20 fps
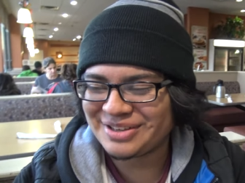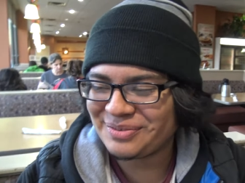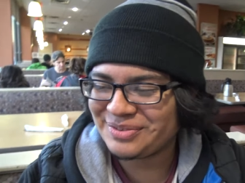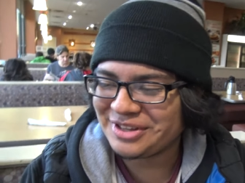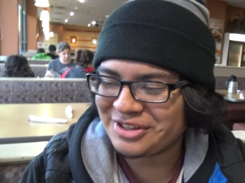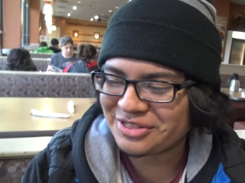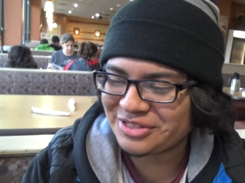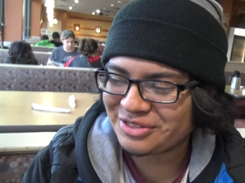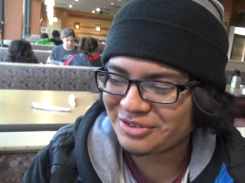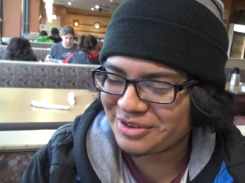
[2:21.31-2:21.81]

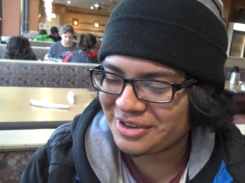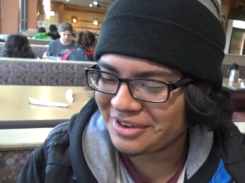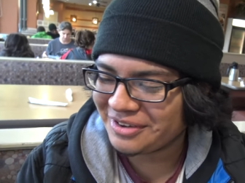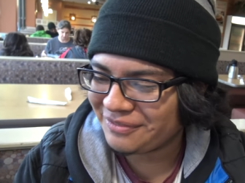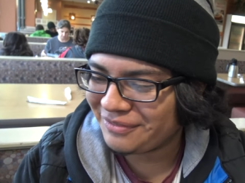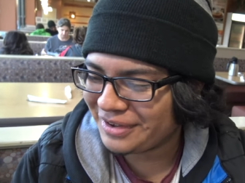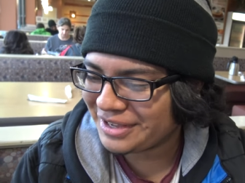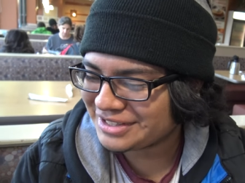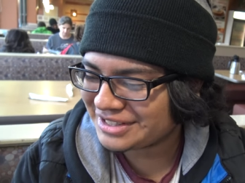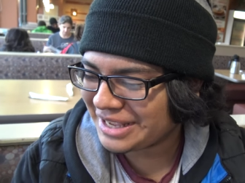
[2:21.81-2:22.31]
only three
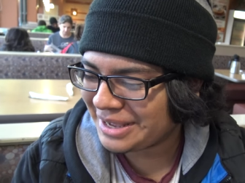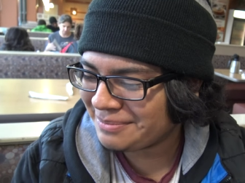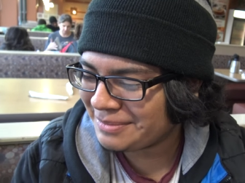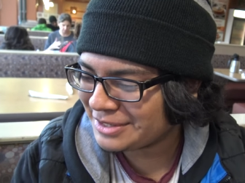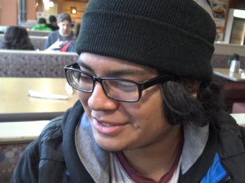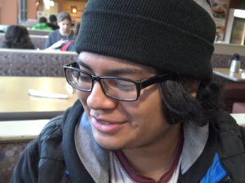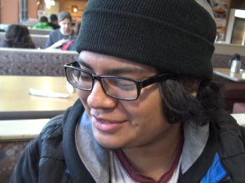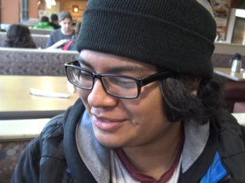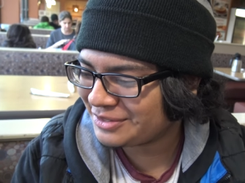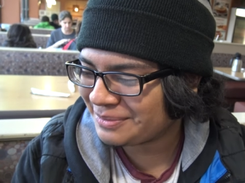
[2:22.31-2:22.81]
but it's How
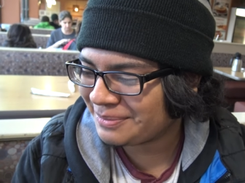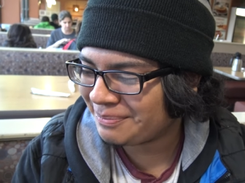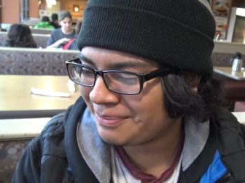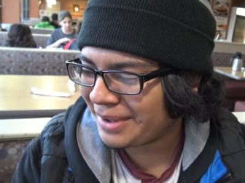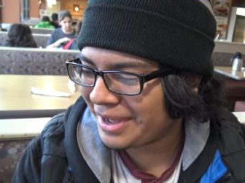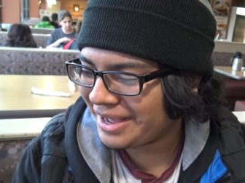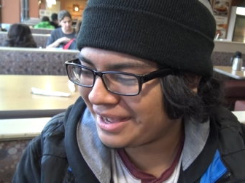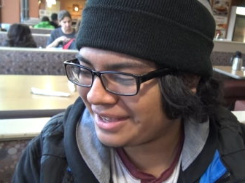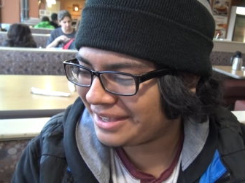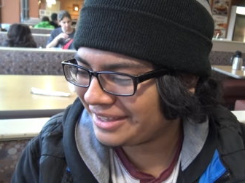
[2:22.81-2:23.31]
much you could
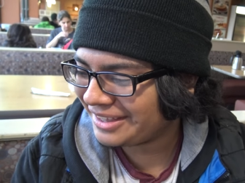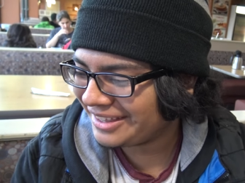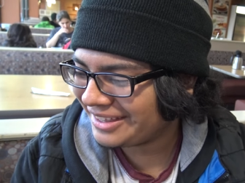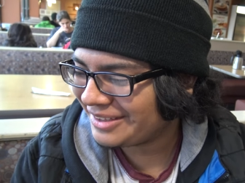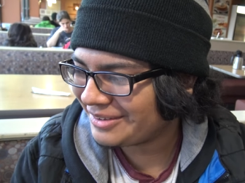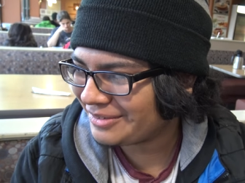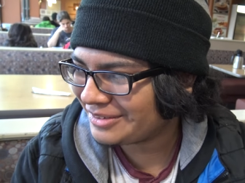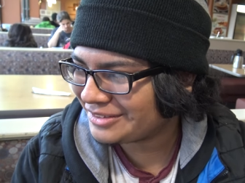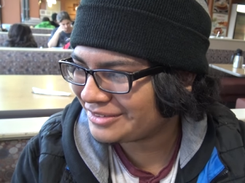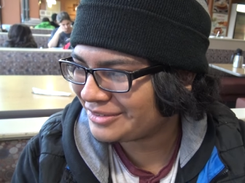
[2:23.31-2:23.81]
buy?
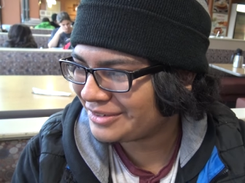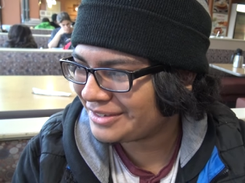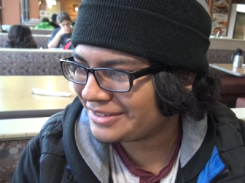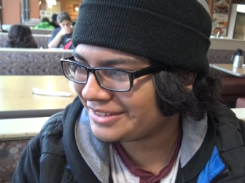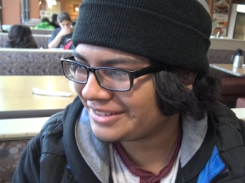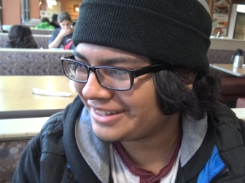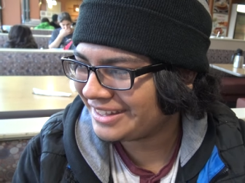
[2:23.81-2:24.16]
I'm gonna, I'm